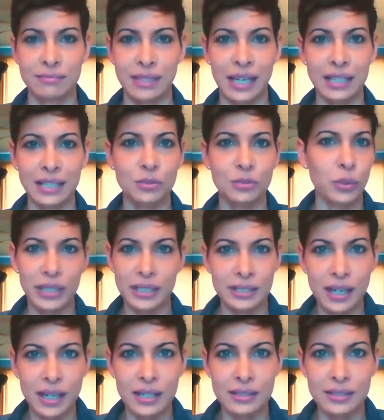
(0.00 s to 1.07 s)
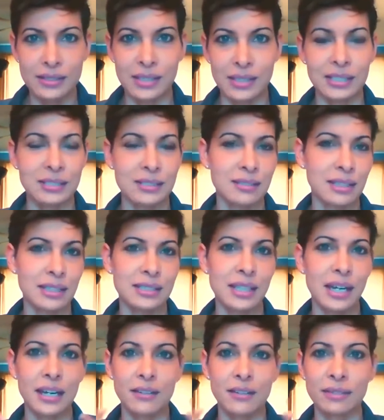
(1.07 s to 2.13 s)
That's what it does. That's the
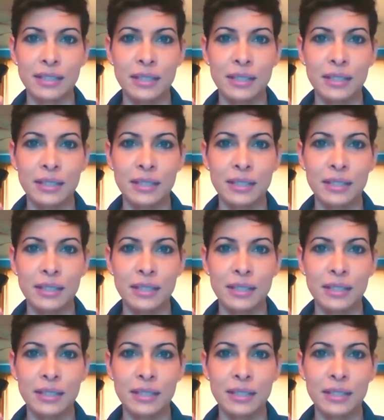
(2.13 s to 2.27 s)
entire